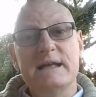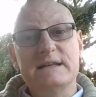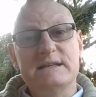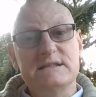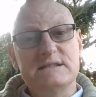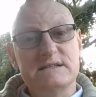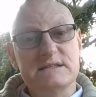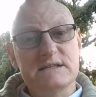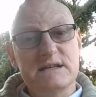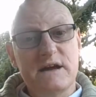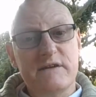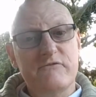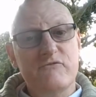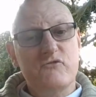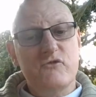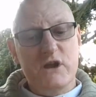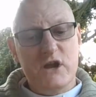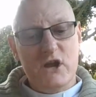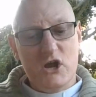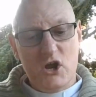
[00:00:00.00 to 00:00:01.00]

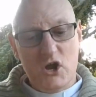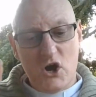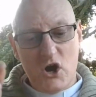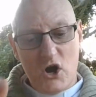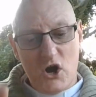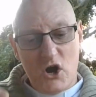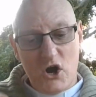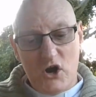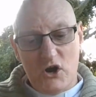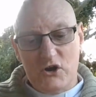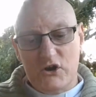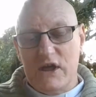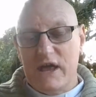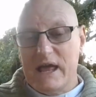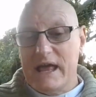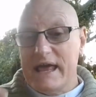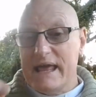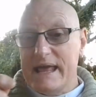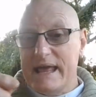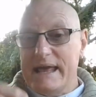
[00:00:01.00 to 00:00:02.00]
discovering God
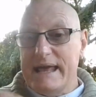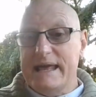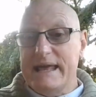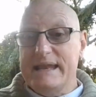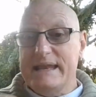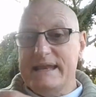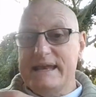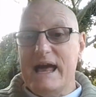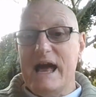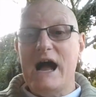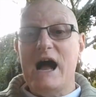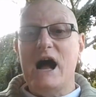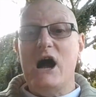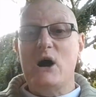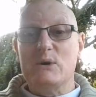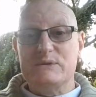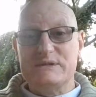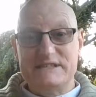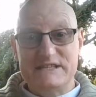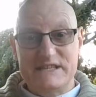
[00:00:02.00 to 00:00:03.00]
in
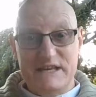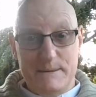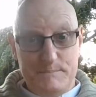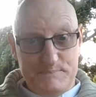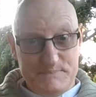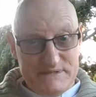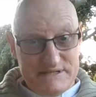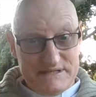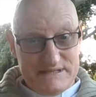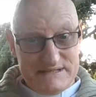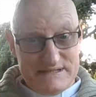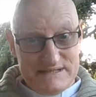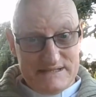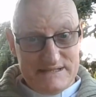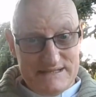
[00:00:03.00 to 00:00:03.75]
our depths.